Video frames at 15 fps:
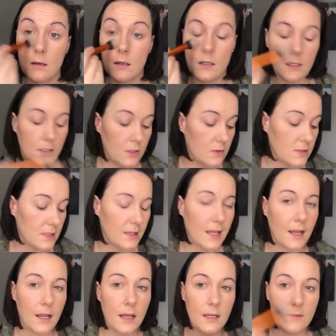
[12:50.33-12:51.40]
And using that
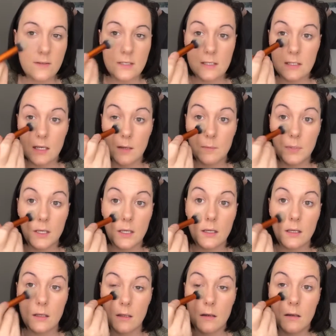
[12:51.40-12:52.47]
kind of stamping
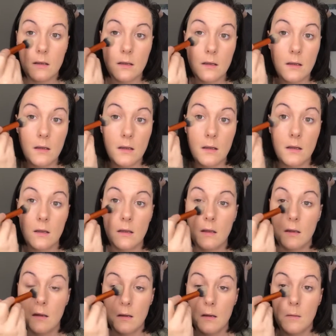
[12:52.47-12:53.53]
and
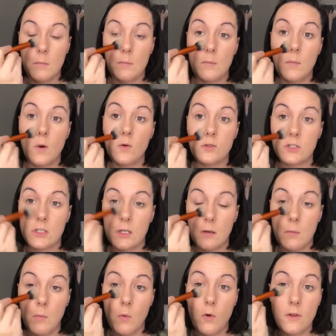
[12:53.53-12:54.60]
motion
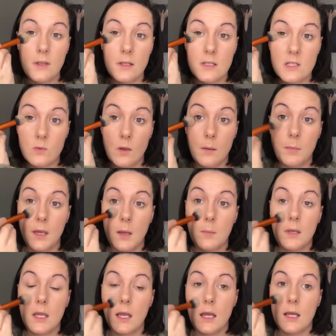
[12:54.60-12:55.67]
more than sweeping,
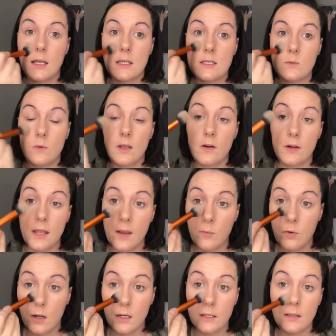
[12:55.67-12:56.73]
because we already have
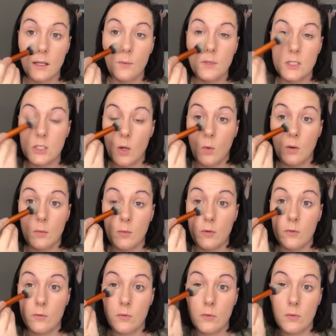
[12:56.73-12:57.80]
product there we don't want to
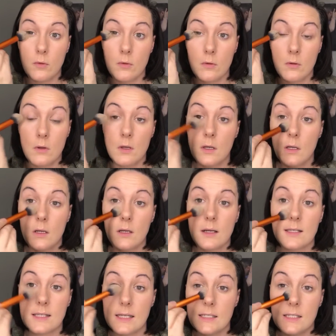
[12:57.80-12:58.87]
move,
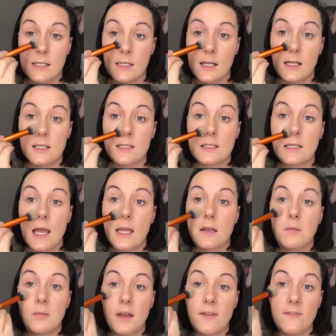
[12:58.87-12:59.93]
because I did not set
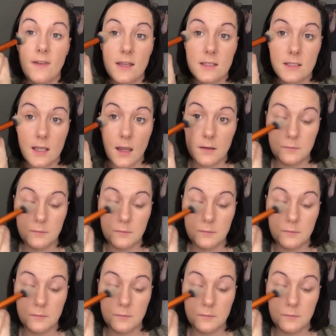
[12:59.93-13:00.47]
my face yet.